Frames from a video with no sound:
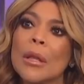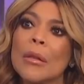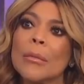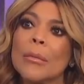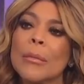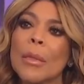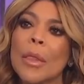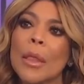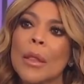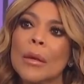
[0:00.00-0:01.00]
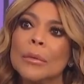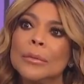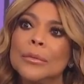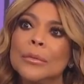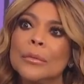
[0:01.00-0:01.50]

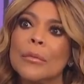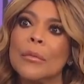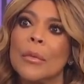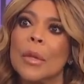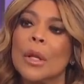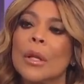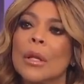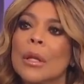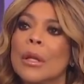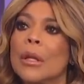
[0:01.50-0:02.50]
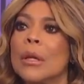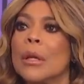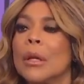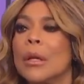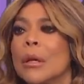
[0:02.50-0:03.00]

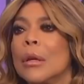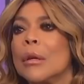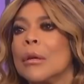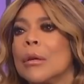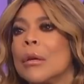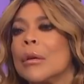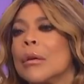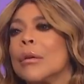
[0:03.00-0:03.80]
The person shown says nothing.